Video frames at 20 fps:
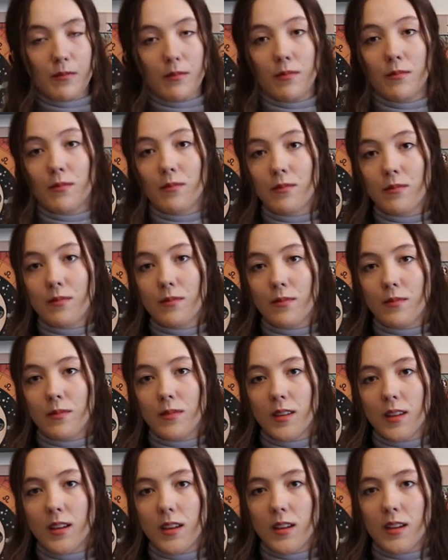
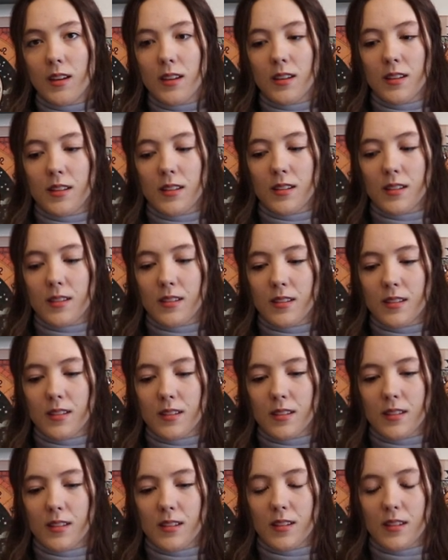
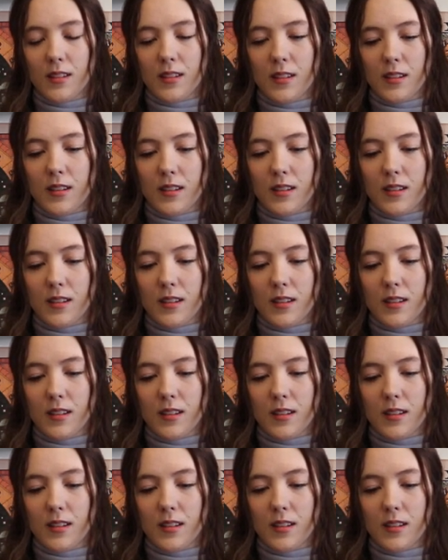Nothing is said.